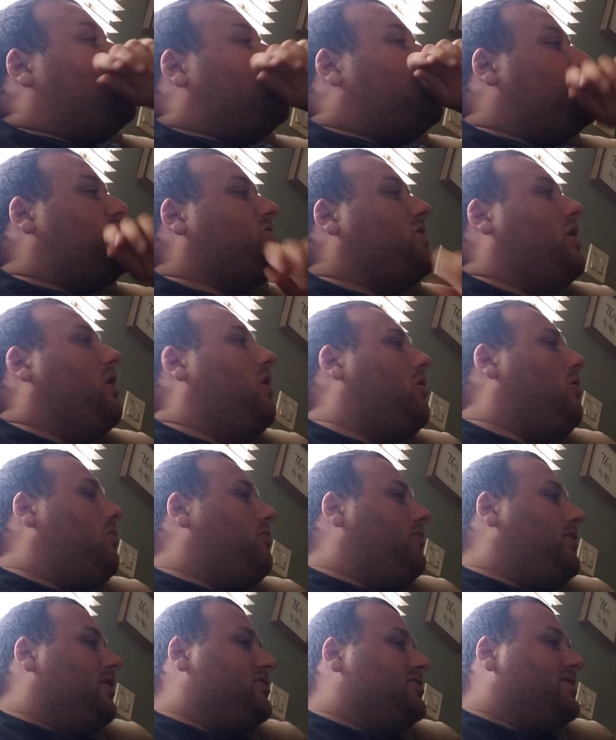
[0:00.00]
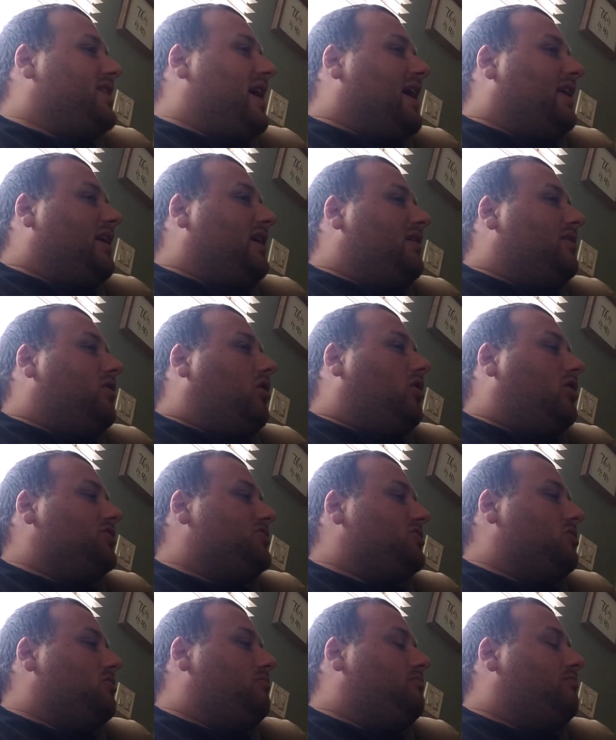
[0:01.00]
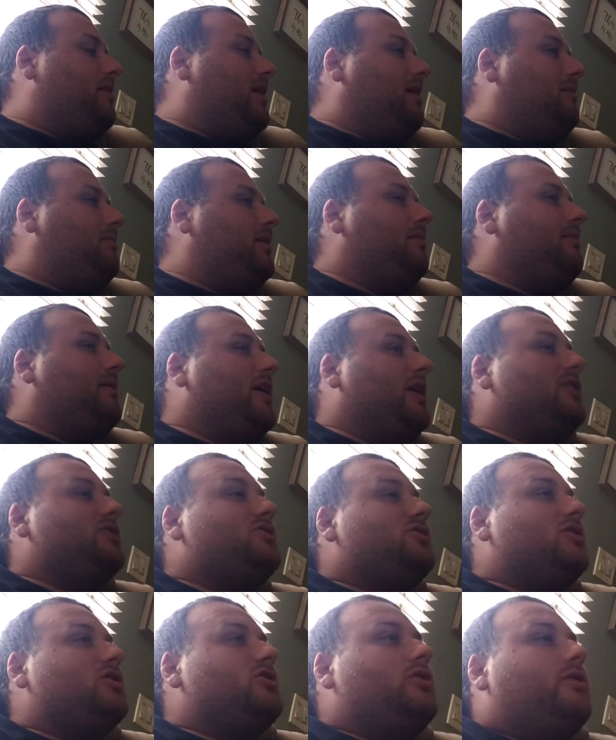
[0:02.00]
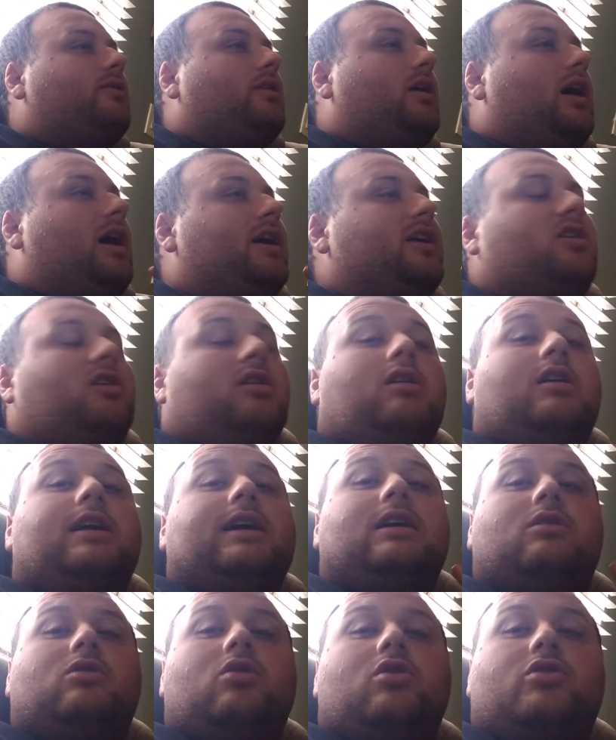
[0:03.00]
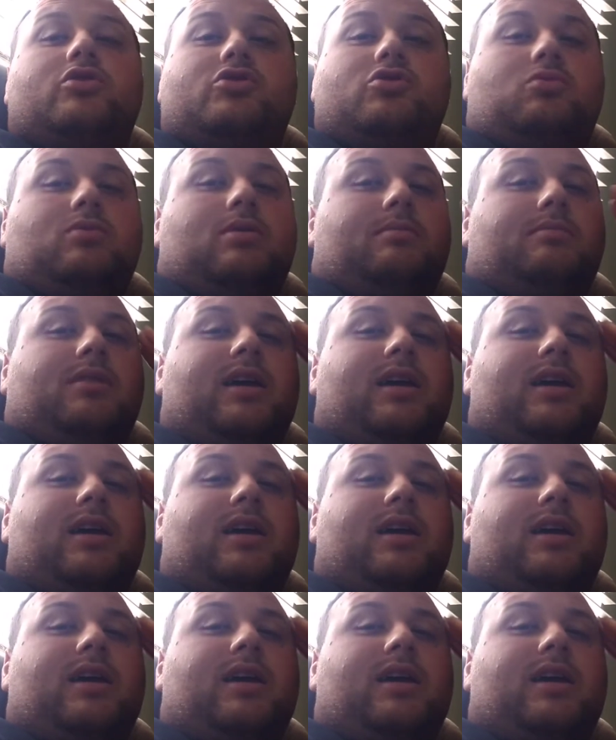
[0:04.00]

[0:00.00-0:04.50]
So there's that. And also, Bam has such an iconic look to him.